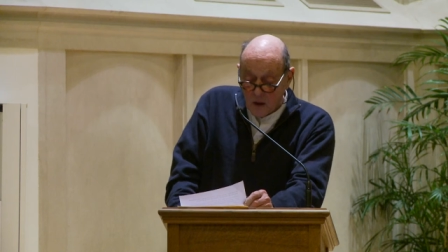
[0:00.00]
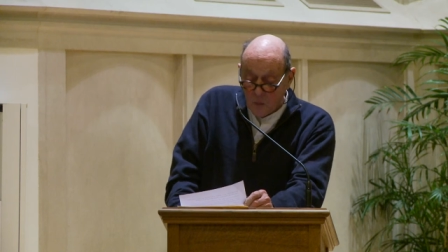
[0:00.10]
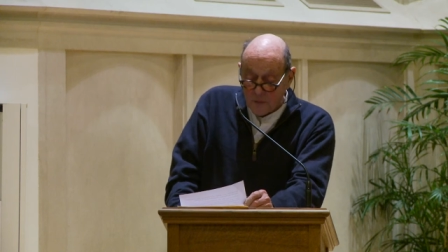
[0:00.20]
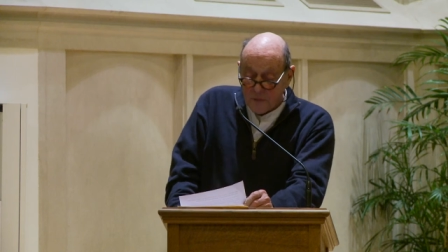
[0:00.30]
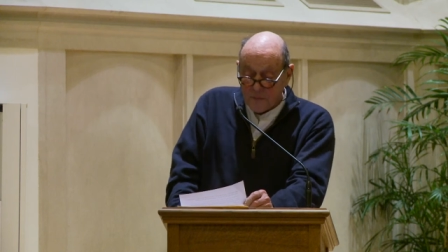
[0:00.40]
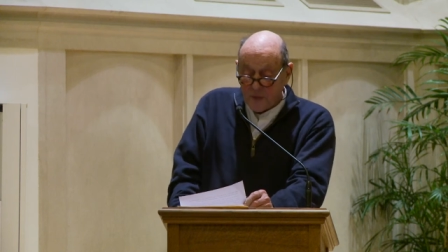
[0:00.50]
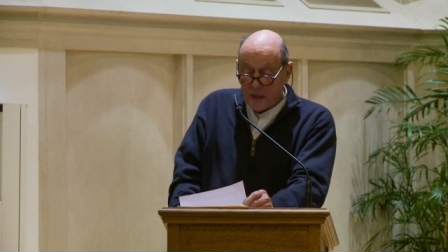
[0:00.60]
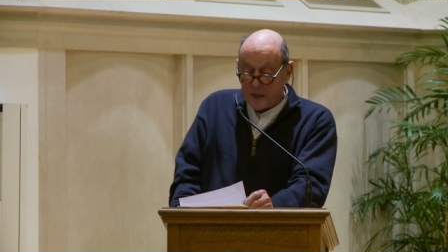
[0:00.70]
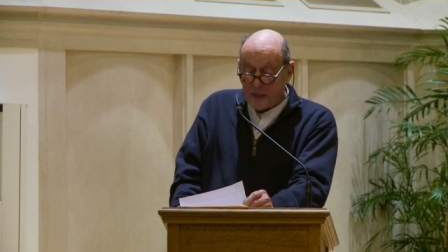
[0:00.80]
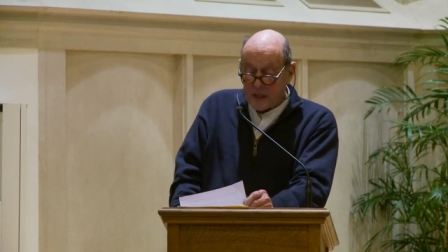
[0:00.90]
What the
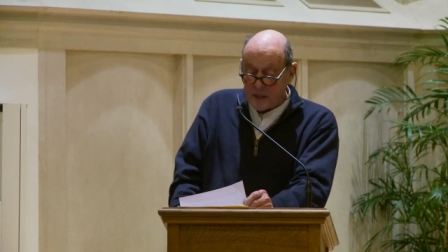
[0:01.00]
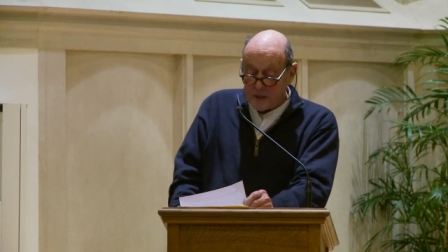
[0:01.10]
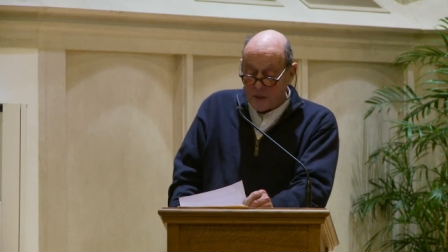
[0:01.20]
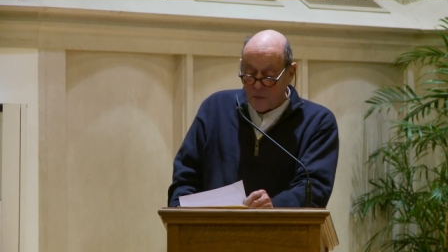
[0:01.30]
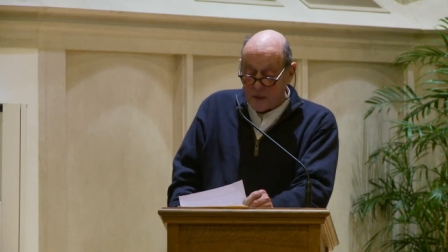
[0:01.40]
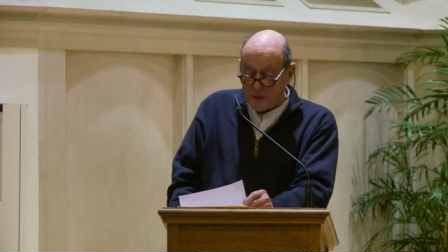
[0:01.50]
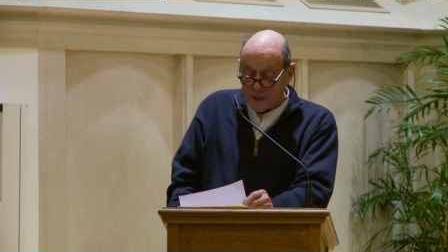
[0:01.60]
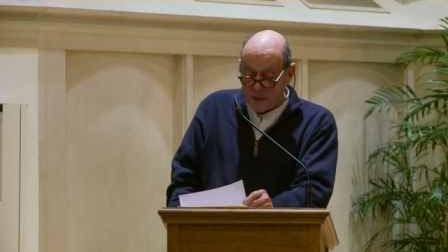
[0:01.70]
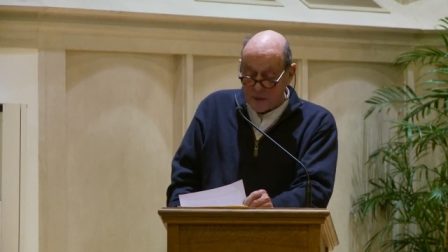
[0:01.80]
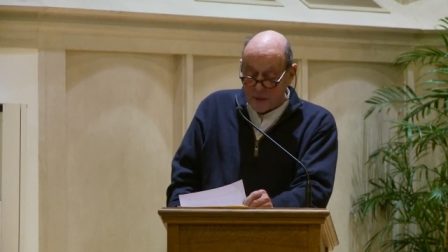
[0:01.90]
flood does, in one sense,